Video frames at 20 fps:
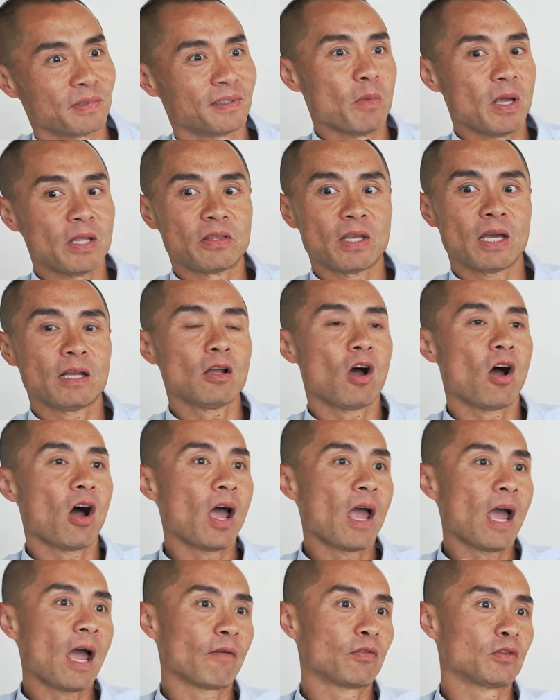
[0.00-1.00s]
And then
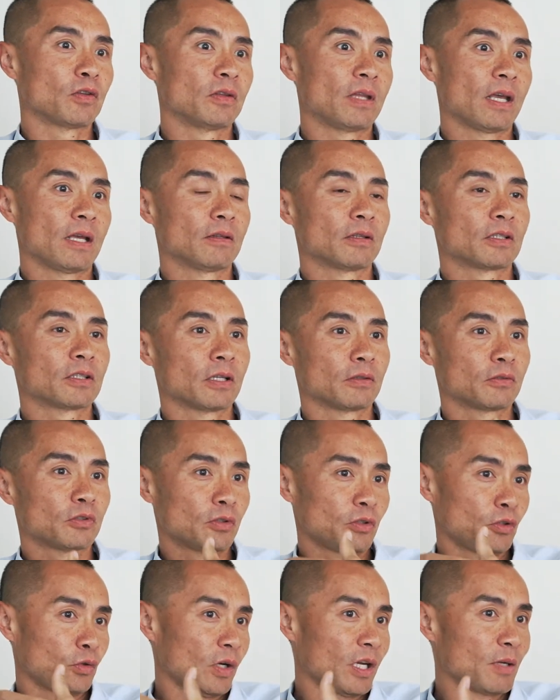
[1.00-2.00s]
I have to then
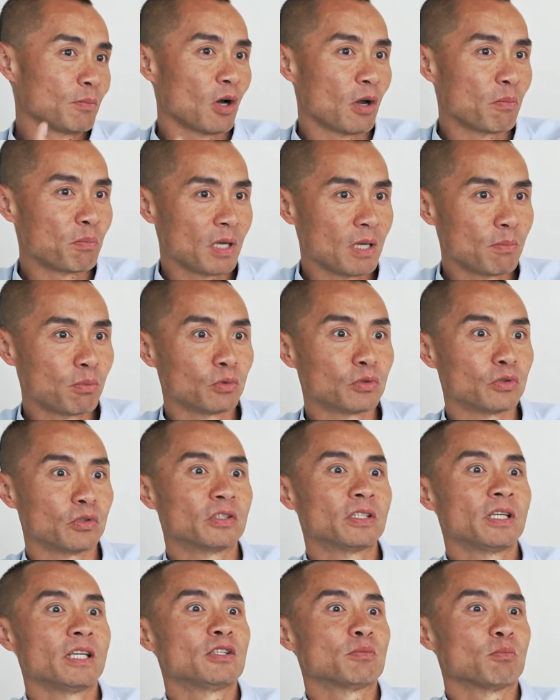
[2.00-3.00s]
train my people to
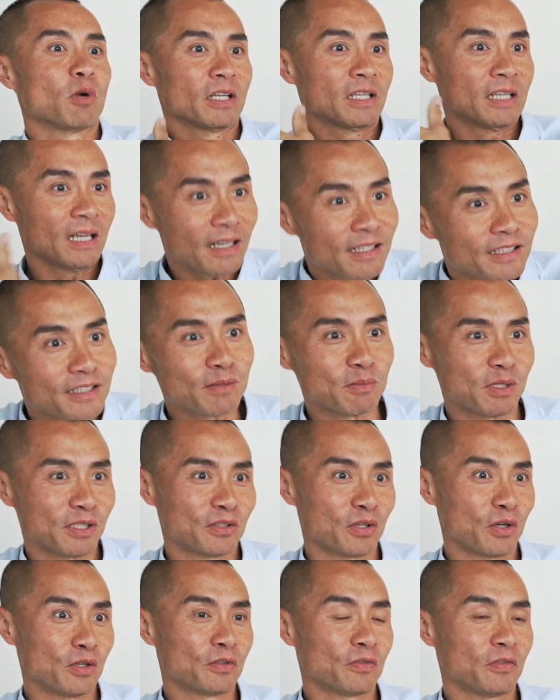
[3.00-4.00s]
teach my customers
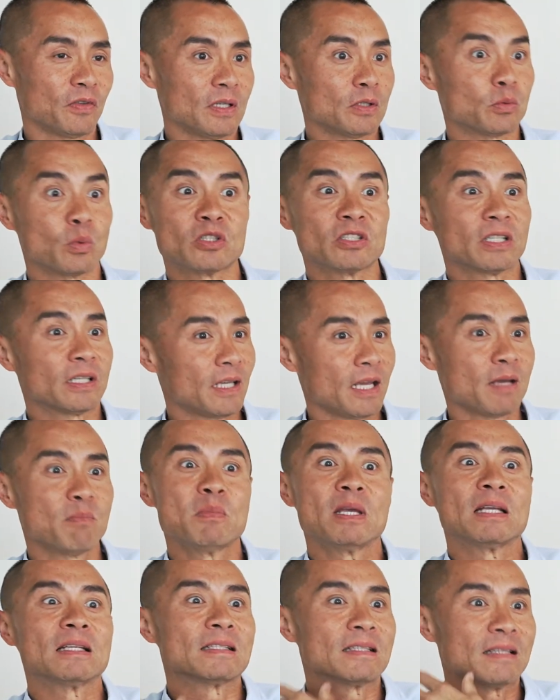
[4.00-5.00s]
those fees, which again
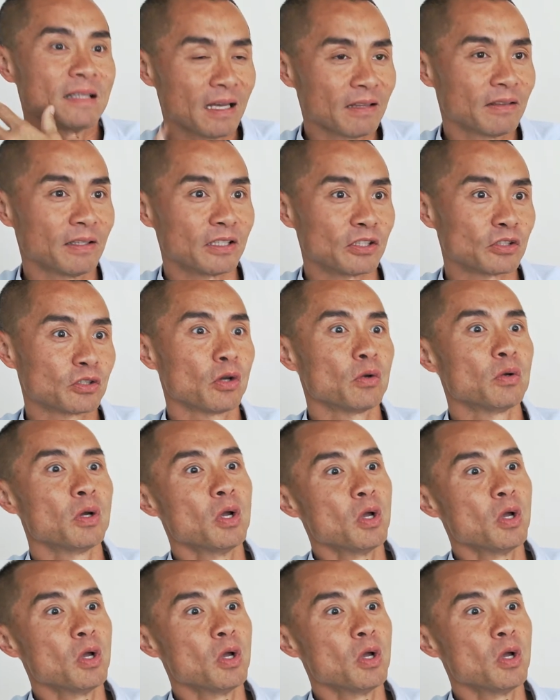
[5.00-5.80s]
means nothing. So